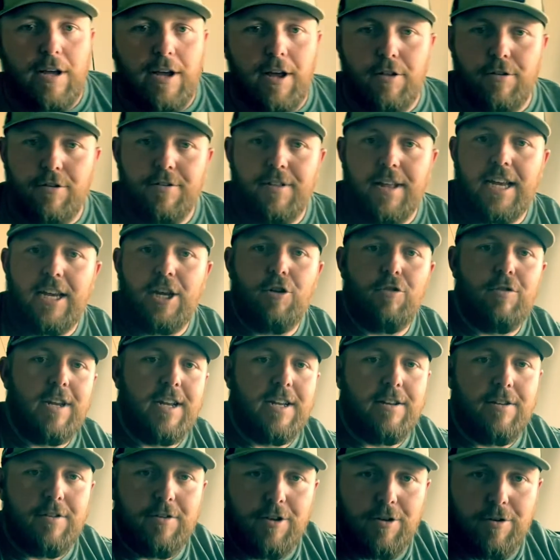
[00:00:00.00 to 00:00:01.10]
other thing you need to
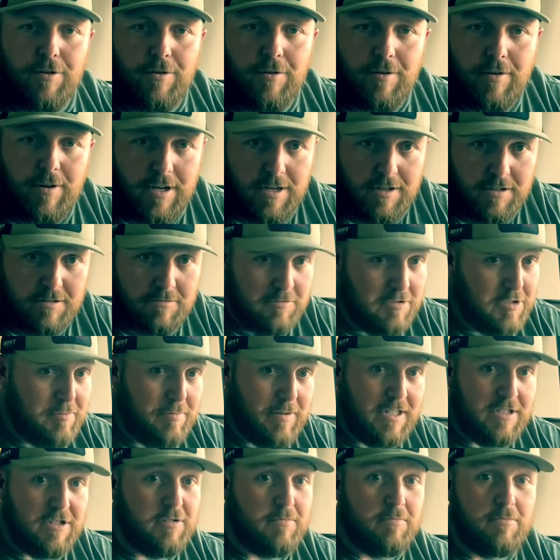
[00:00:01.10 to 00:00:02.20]
do, and
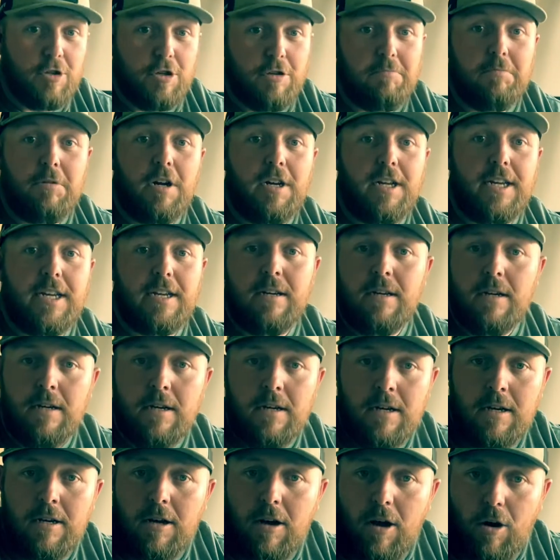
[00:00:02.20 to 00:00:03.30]
spend some good money
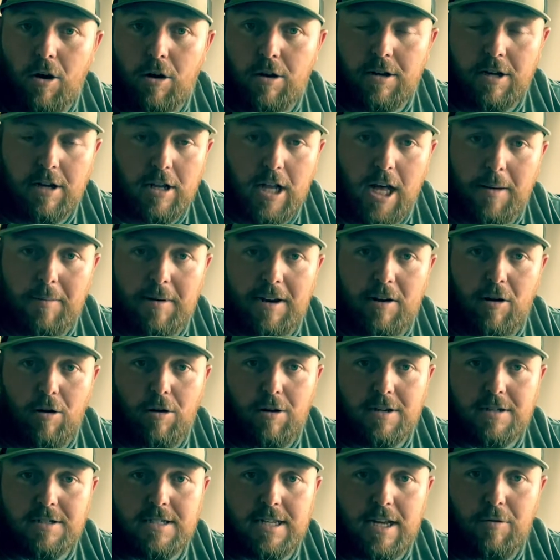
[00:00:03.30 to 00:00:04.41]
on a climbing
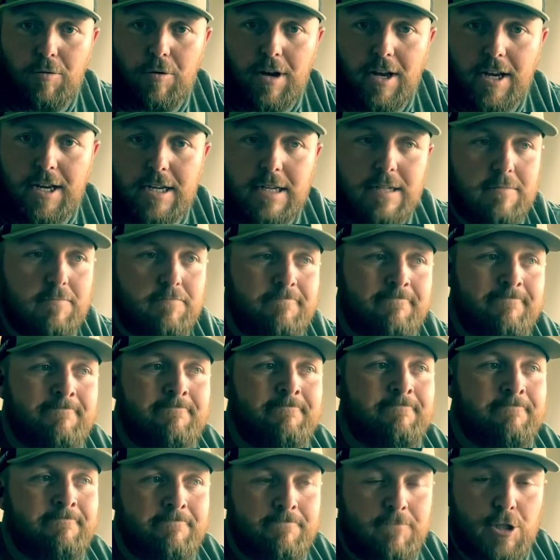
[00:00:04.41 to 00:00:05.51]
harness. That way
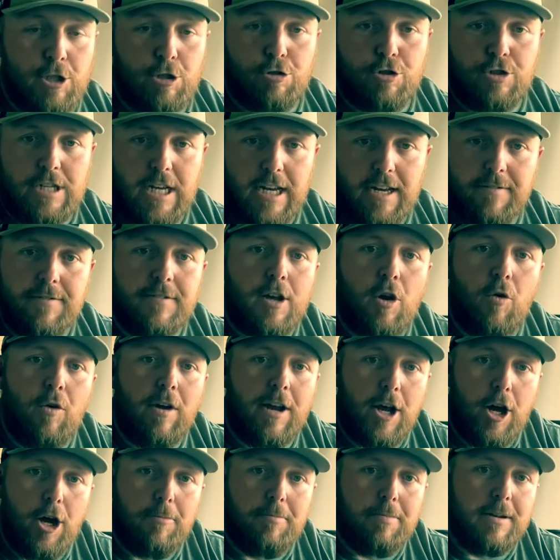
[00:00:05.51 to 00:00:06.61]
you're safe going
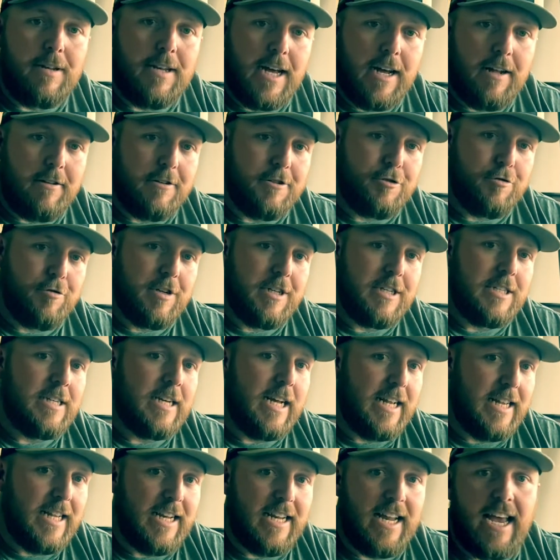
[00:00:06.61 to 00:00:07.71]
up and down the tree and
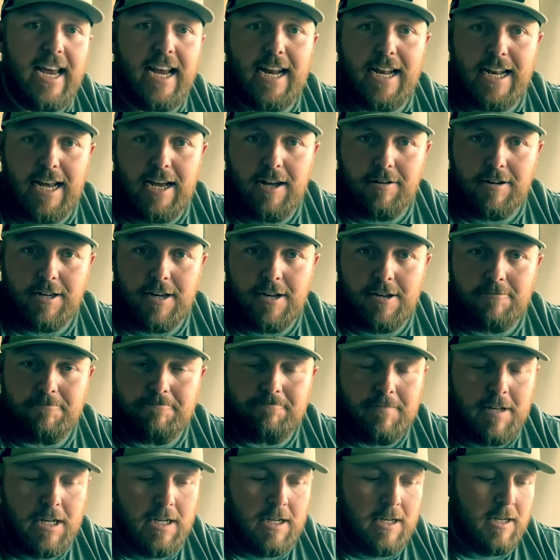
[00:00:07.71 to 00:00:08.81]
then hanging out in it.
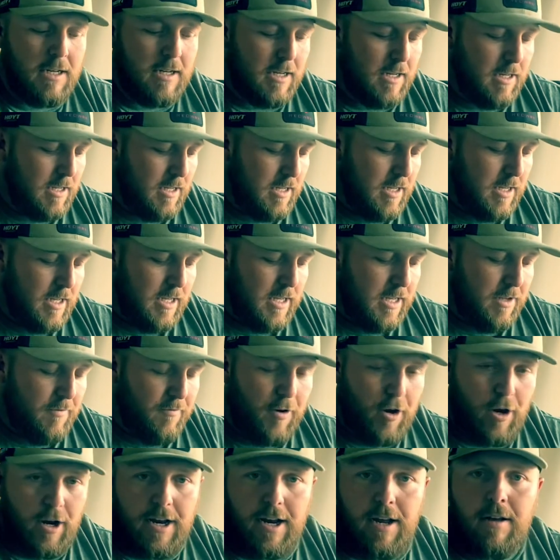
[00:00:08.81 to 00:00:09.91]

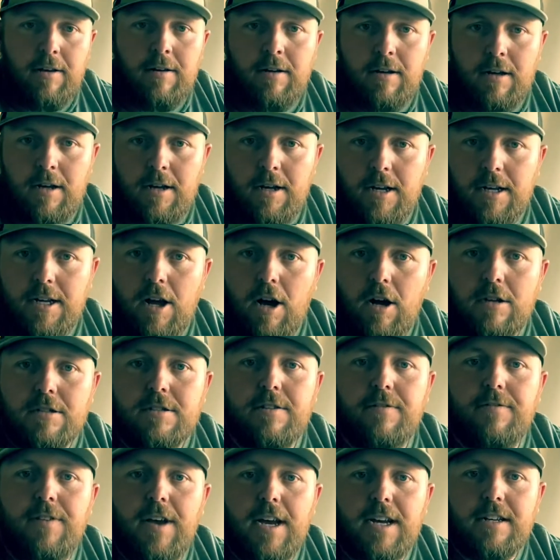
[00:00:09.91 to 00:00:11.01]
Very cost
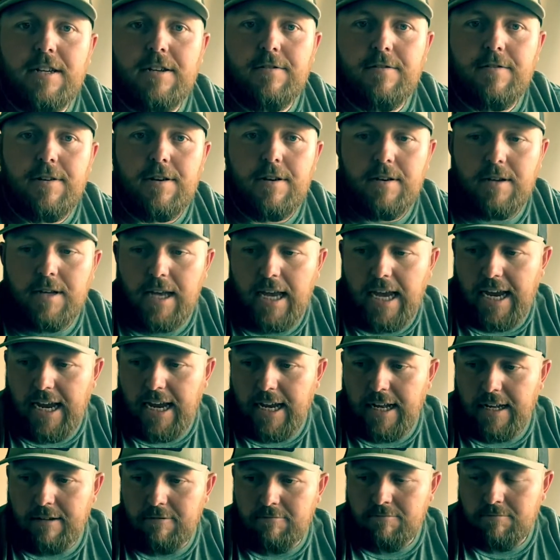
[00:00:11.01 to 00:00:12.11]
effective,
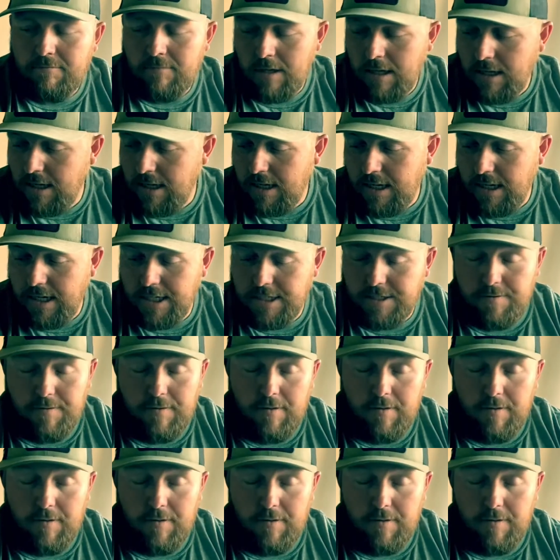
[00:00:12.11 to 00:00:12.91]
and it's